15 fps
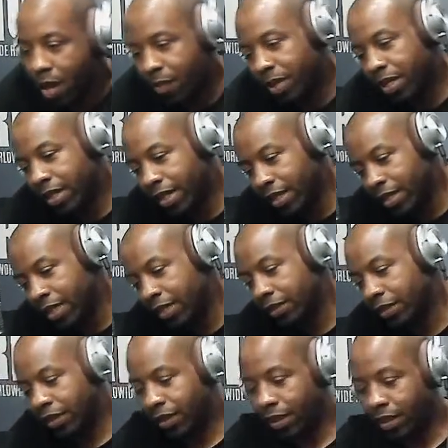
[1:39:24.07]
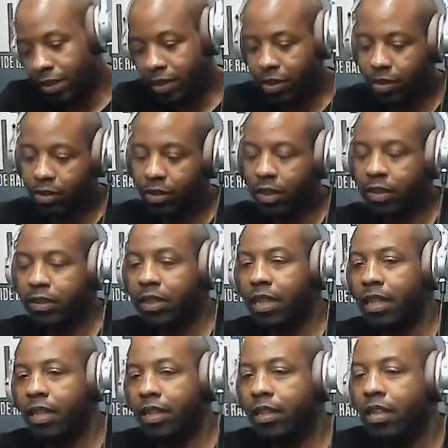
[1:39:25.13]
I mean, and that's the thing, though. It's
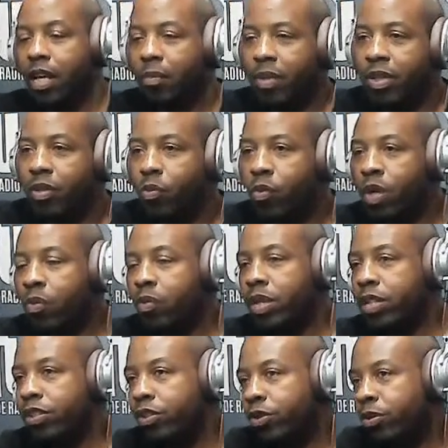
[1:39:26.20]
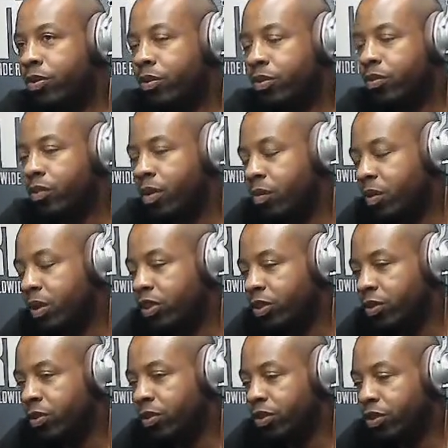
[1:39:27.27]
like, I mean, what we do, what we
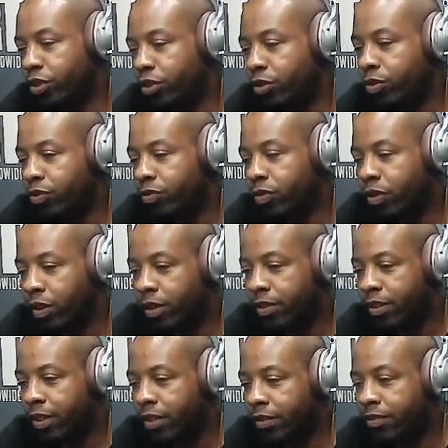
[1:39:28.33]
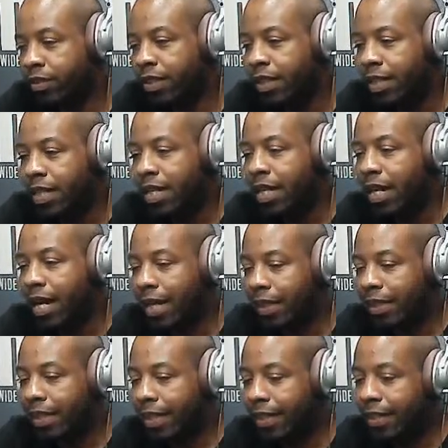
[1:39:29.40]
choose to do for ourselves, I
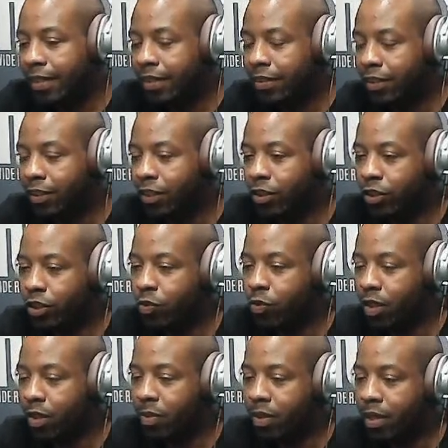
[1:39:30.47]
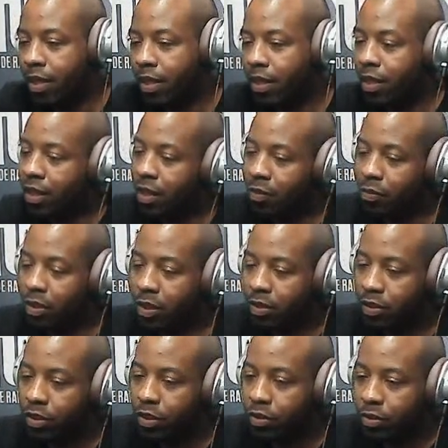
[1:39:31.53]
get it. You know, you want to be like, oh, well,
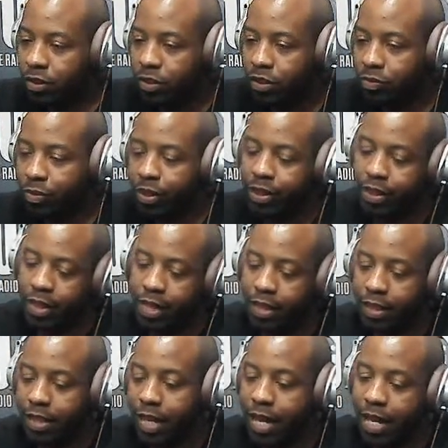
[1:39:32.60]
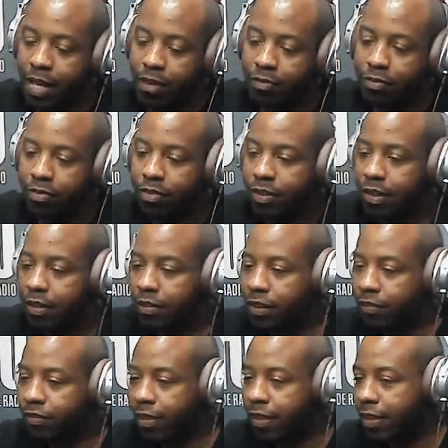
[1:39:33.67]
you know, this is money I didn't have and
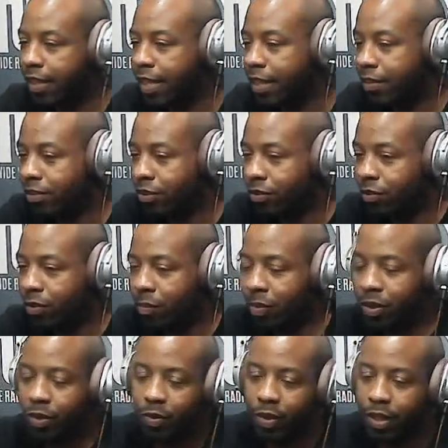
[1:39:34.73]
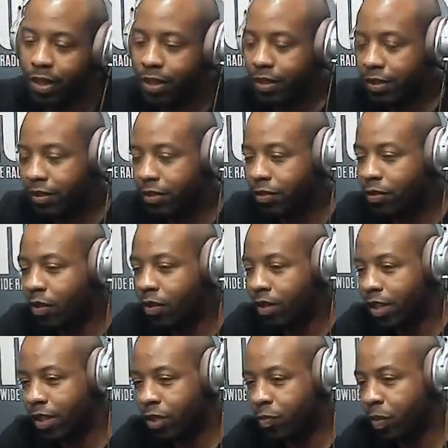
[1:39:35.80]
stuff like that. So I'm gonna go ahead and just go on
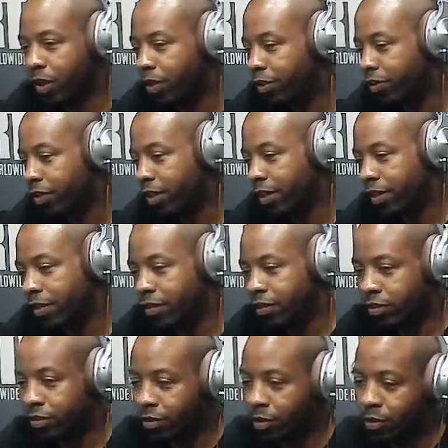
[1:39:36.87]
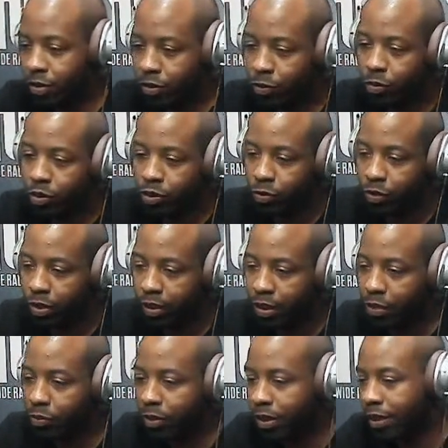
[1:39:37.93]
and splurge on it. Just go and do what you want to get
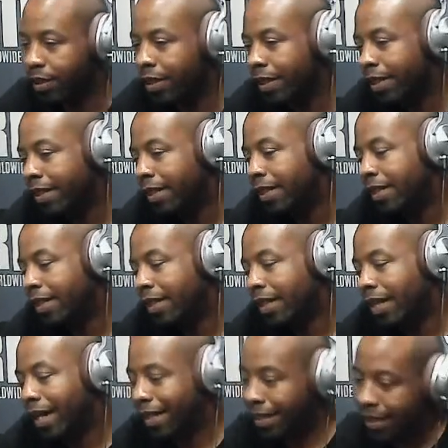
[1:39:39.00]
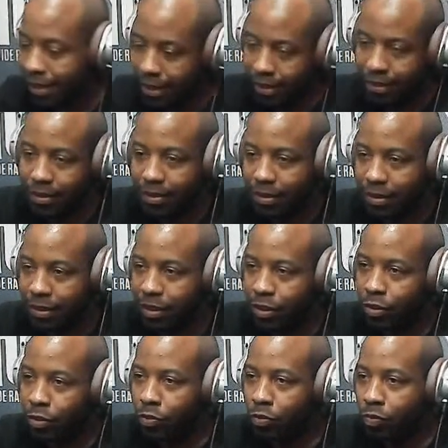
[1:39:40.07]
with it. I get it, you
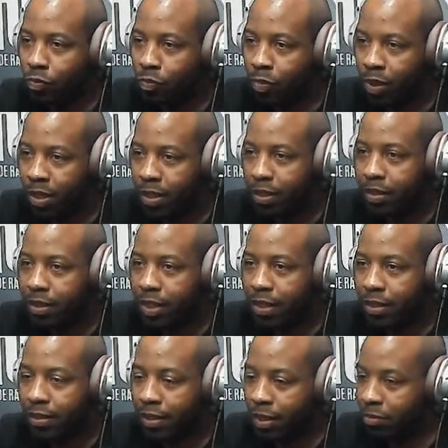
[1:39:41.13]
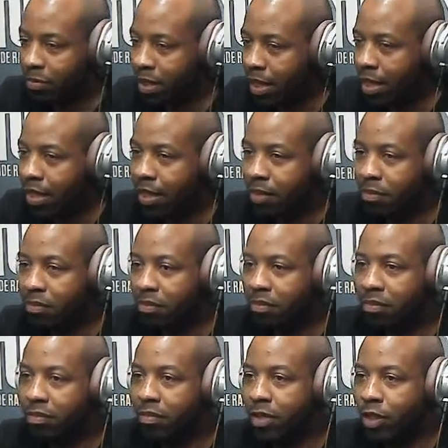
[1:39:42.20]
know, but at the same time,
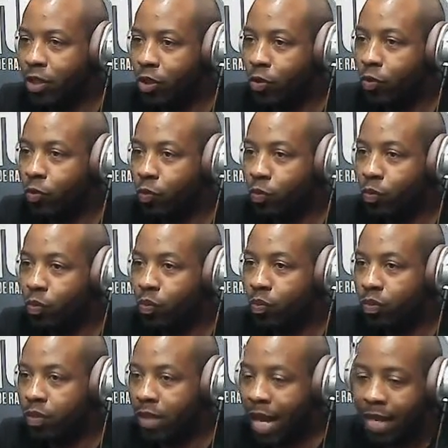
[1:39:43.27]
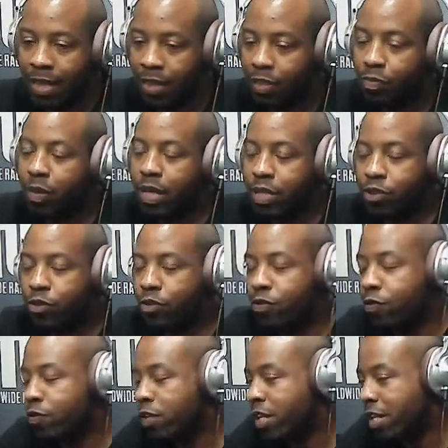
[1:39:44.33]
you know, that is money
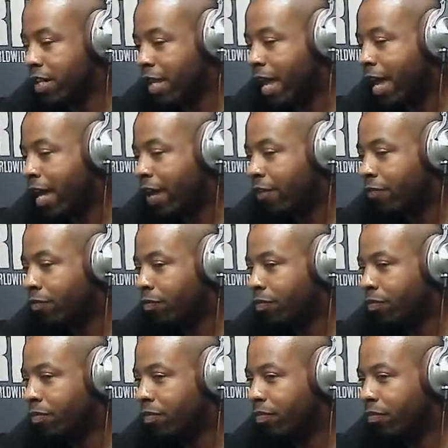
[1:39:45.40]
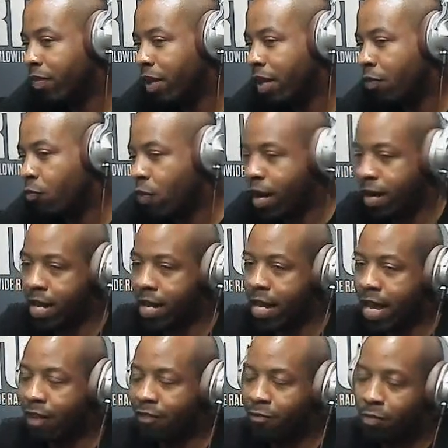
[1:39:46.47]
you didn't have, and why not
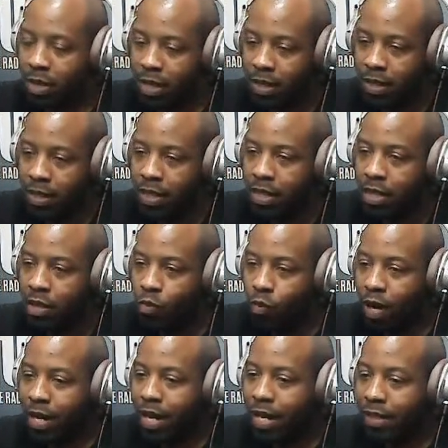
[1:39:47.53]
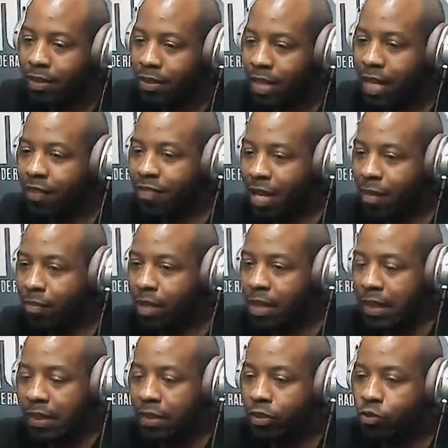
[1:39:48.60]
have money? Why not save that
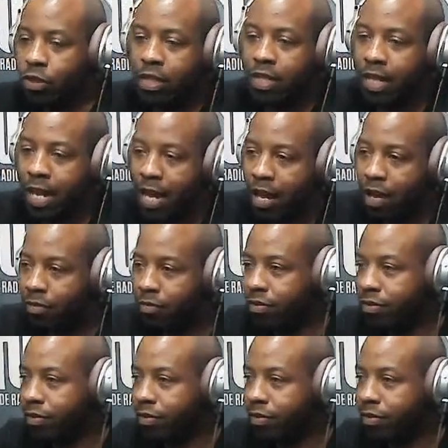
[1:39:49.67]
money you didn't have,